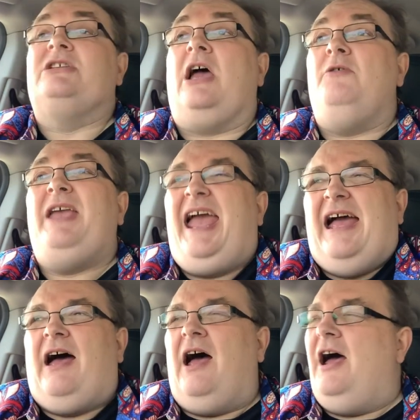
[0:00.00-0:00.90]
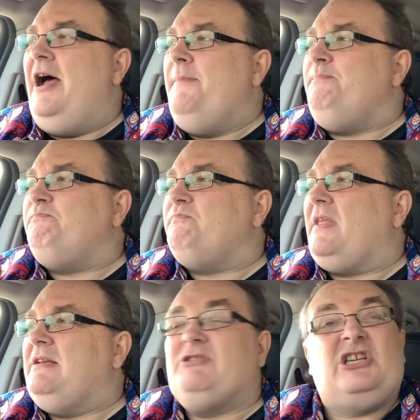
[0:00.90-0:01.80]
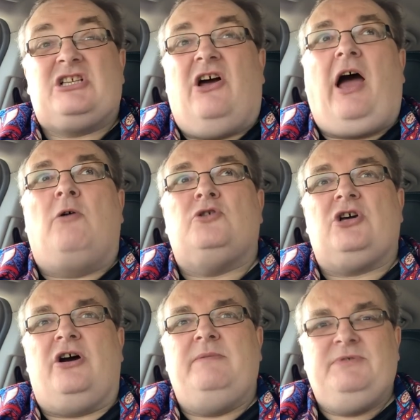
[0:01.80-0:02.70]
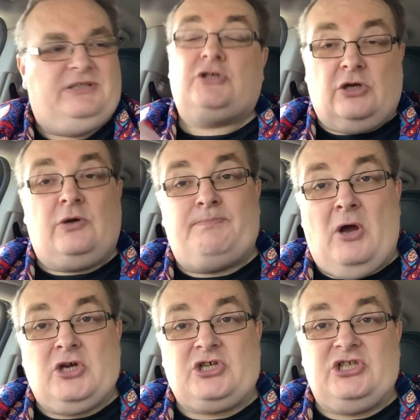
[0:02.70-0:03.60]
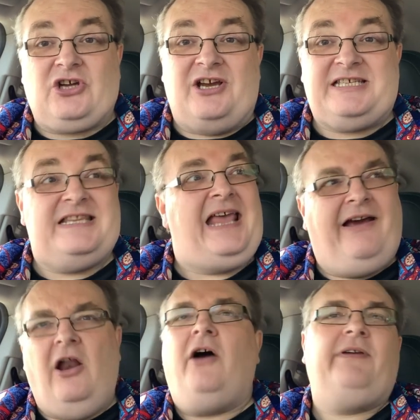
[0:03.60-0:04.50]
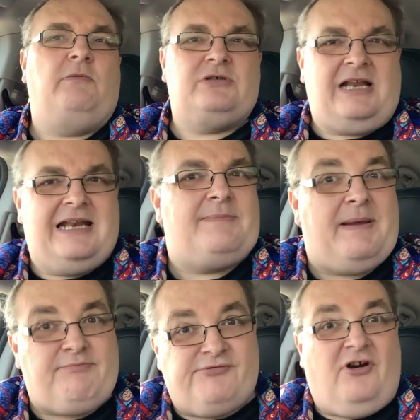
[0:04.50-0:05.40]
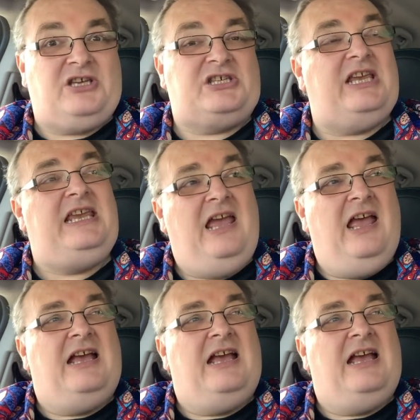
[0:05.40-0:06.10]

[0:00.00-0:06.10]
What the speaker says: So yeah, just like old times. There's some good merchandise in there. A lot of it was a little bit pricey.